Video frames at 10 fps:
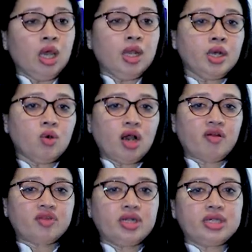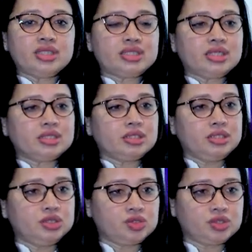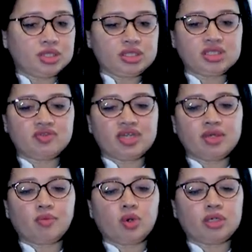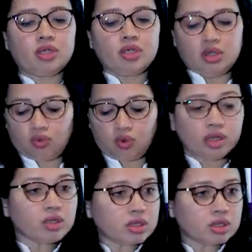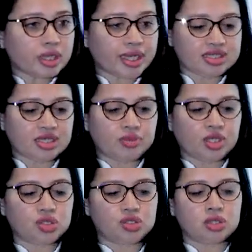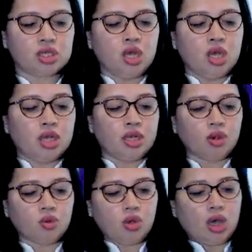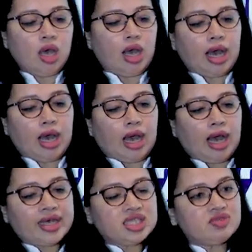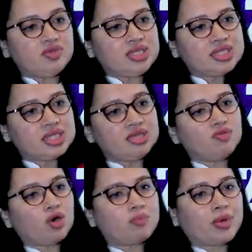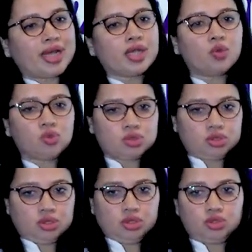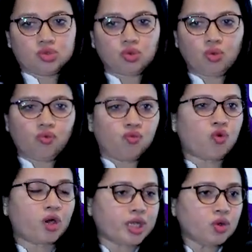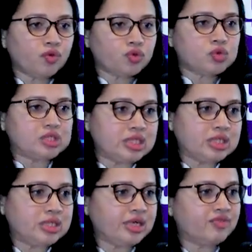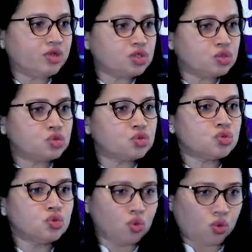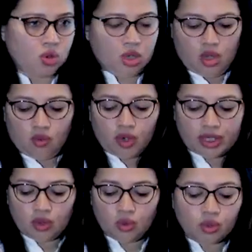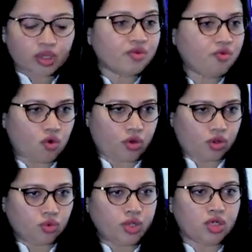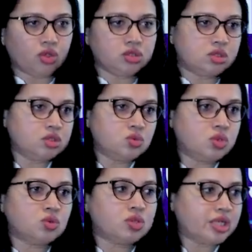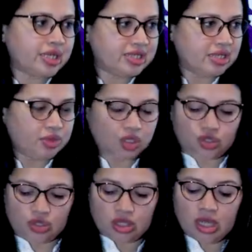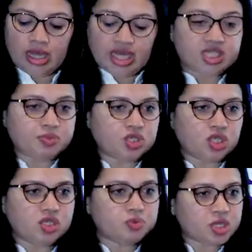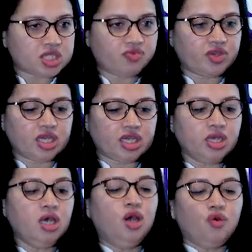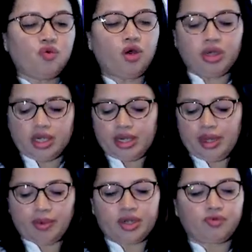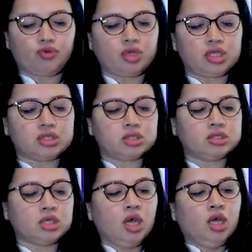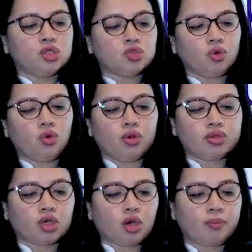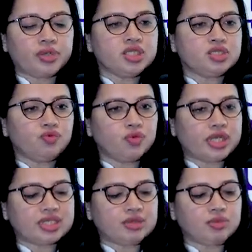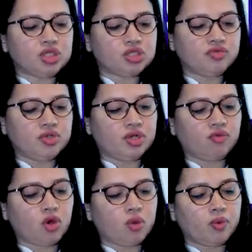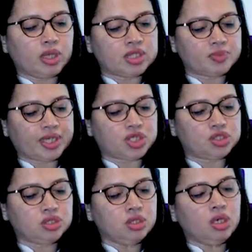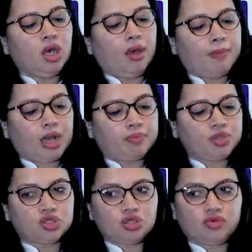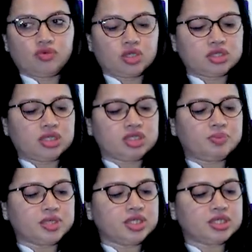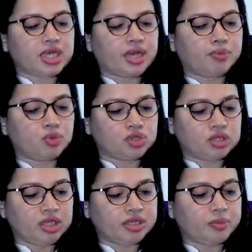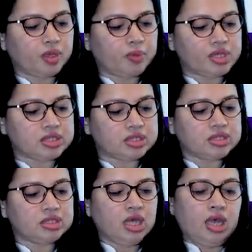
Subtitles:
Now after understanding the history, it is very important what examination. Now eyes will see what mind knows. So what you have to see, that first you should know what are you looking for. You cannot just do a routine examination, especially specifically for diabetic foot ulcers. So the comprehensive foot examination will involve inspection, palpation of dorsalis pedis and posterior tibial pulses,